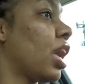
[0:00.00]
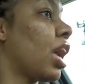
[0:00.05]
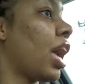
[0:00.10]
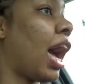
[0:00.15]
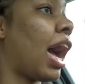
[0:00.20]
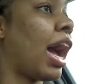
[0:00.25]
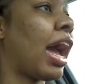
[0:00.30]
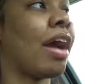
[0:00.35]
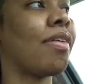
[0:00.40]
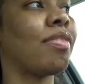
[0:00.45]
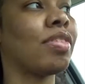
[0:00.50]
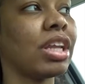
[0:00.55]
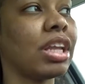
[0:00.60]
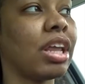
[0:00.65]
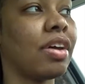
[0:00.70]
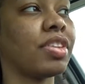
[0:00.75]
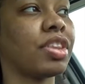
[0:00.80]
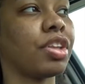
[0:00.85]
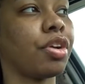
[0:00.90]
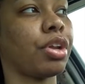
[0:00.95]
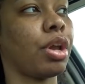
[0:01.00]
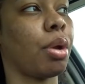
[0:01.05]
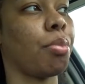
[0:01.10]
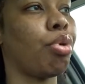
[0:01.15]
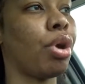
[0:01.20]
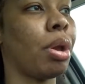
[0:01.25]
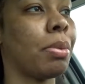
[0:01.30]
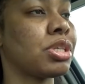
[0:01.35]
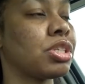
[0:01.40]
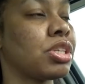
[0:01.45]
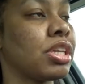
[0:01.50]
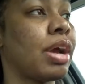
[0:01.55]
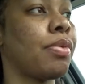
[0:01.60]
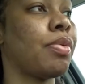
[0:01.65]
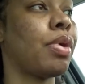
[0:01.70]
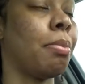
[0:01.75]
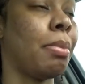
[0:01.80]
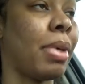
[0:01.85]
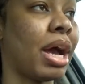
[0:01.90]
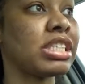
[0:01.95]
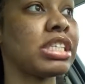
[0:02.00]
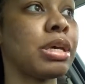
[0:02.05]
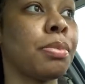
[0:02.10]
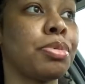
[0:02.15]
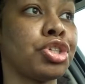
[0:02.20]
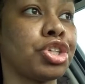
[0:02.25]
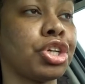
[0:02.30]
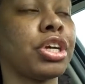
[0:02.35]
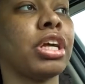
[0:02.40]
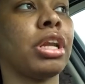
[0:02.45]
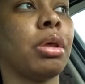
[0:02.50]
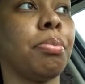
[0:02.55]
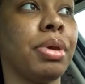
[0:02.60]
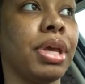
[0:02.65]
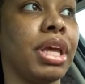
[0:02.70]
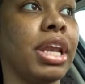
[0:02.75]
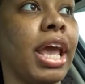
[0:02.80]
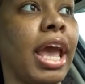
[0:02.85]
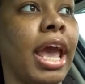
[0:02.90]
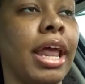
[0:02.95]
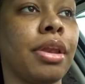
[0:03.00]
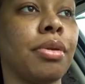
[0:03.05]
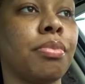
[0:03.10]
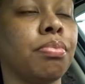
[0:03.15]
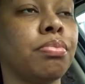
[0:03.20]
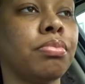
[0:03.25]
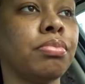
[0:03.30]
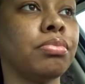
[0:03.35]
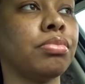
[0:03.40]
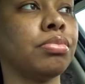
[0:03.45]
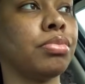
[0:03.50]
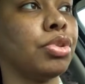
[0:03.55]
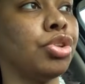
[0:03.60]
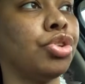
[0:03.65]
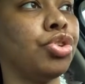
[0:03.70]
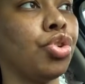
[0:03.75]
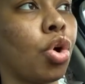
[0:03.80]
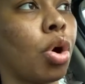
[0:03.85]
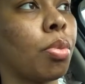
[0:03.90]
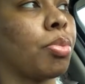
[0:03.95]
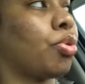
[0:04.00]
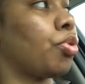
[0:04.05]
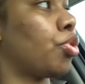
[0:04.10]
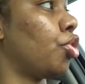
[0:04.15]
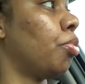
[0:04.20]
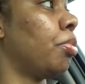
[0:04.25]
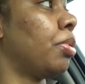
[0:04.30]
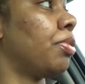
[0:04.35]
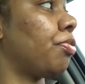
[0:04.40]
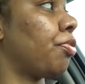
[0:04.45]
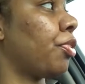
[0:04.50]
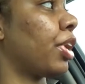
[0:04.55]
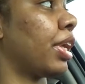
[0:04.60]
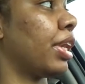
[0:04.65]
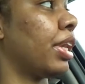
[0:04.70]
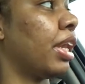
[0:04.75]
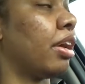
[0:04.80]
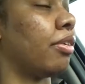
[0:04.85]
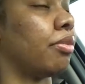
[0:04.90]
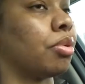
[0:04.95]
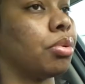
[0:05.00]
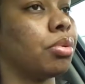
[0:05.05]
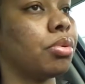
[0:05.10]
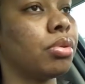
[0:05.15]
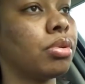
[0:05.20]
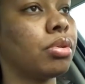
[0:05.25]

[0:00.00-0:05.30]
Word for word: I have an 11:30 appointment, so that way my temperature could have been at normal human freaking level.